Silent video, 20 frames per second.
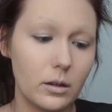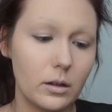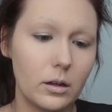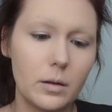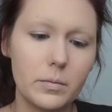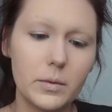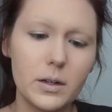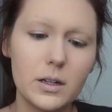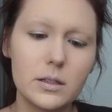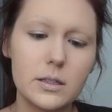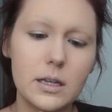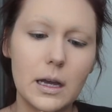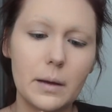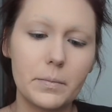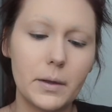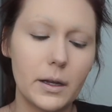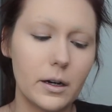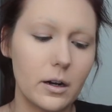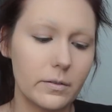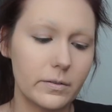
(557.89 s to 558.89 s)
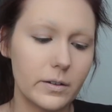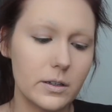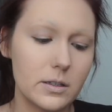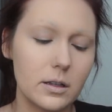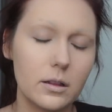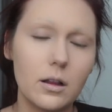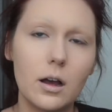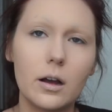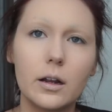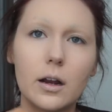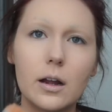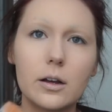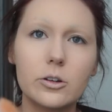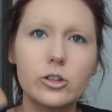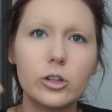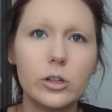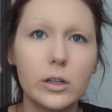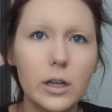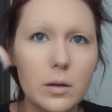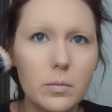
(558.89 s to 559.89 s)
I'm going to tap that off because a lock
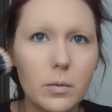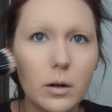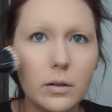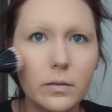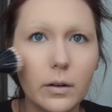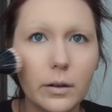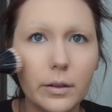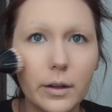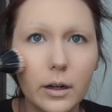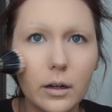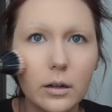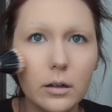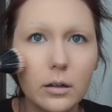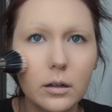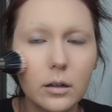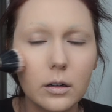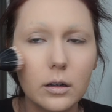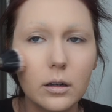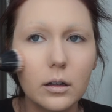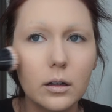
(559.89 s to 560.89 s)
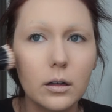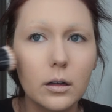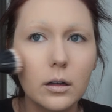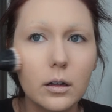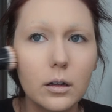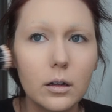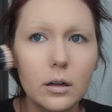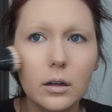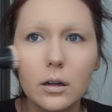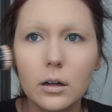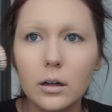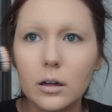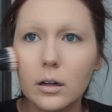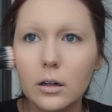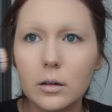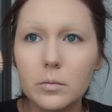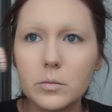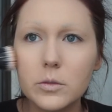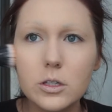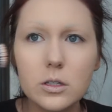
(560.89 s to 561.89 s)
actually came off on there. And
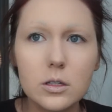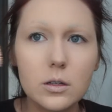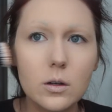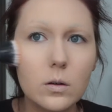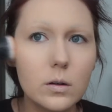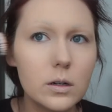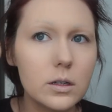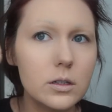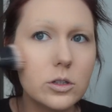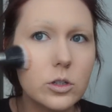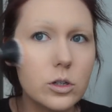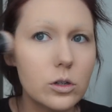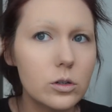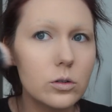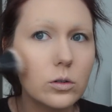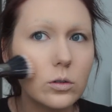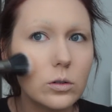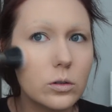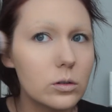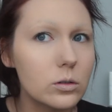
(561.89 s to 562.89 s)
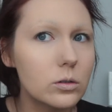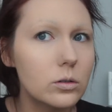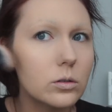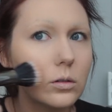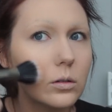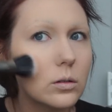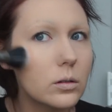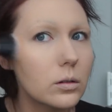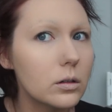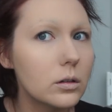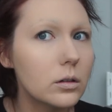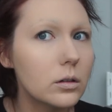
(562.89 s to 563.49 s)
I'm just going to,